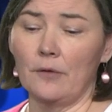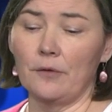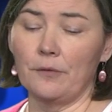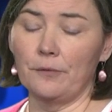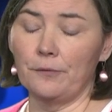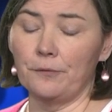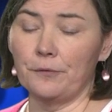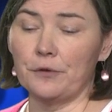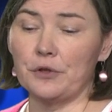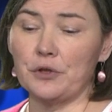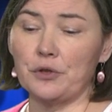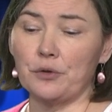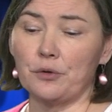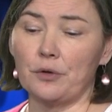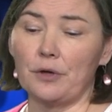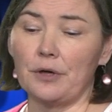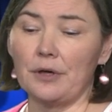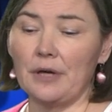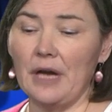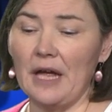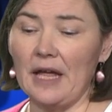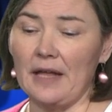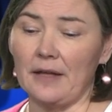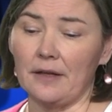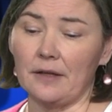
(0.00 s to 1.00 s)
for sure,
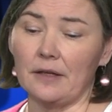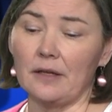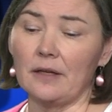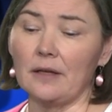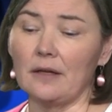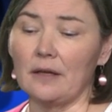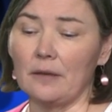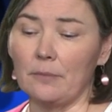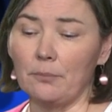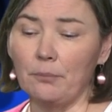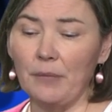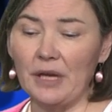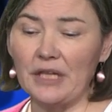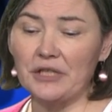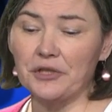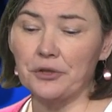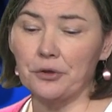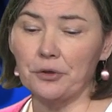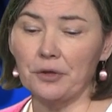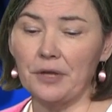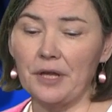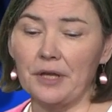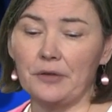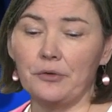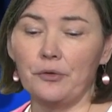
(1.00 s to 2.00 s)
and make
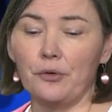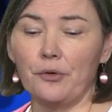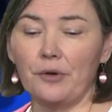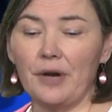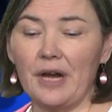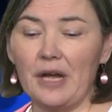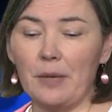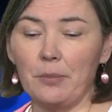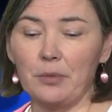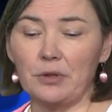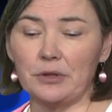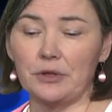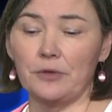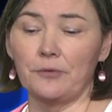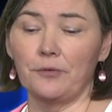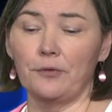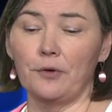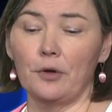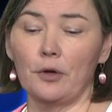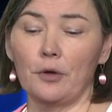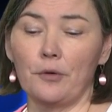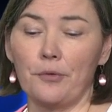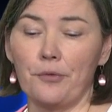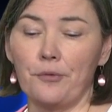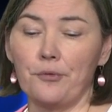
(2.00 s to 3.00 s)
sure that you are able to
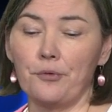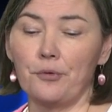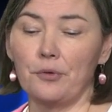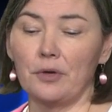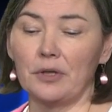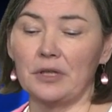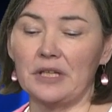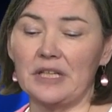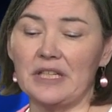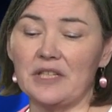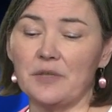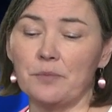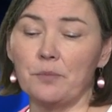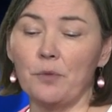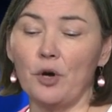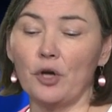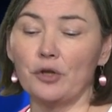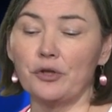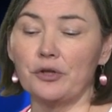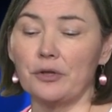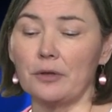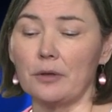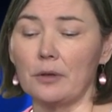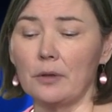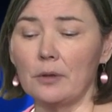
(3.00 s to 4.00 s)
follow through on each
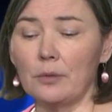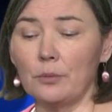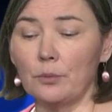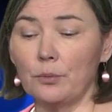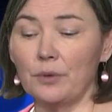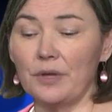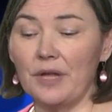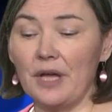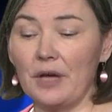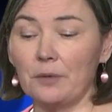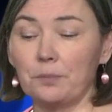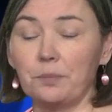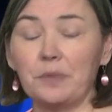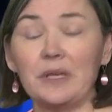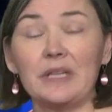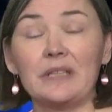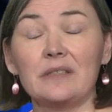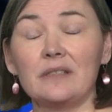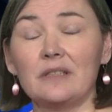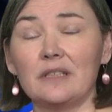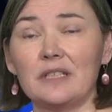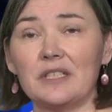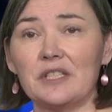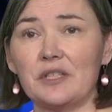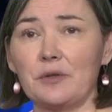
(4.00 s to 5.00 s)
module without
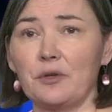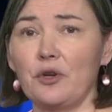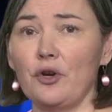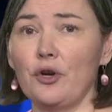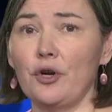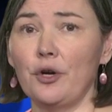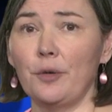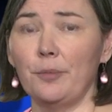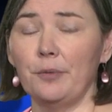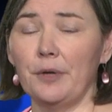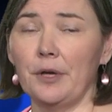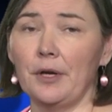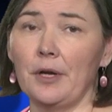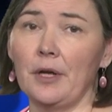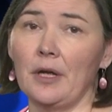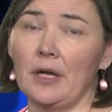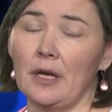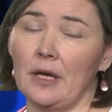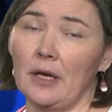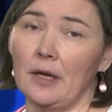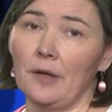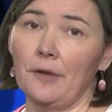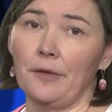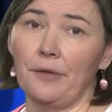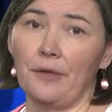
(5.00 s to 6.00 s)
being disturbed.
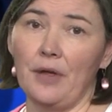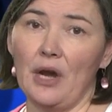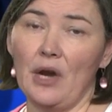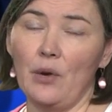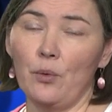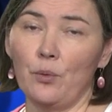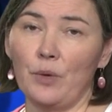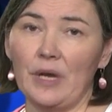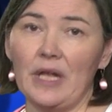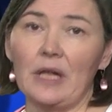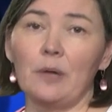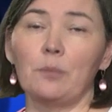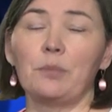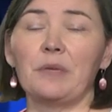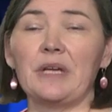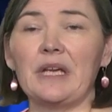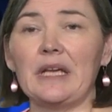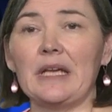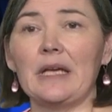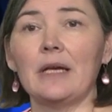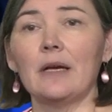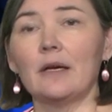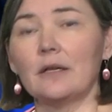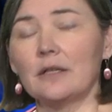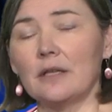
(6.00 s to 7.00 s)
There will
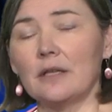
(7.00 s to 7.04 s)
be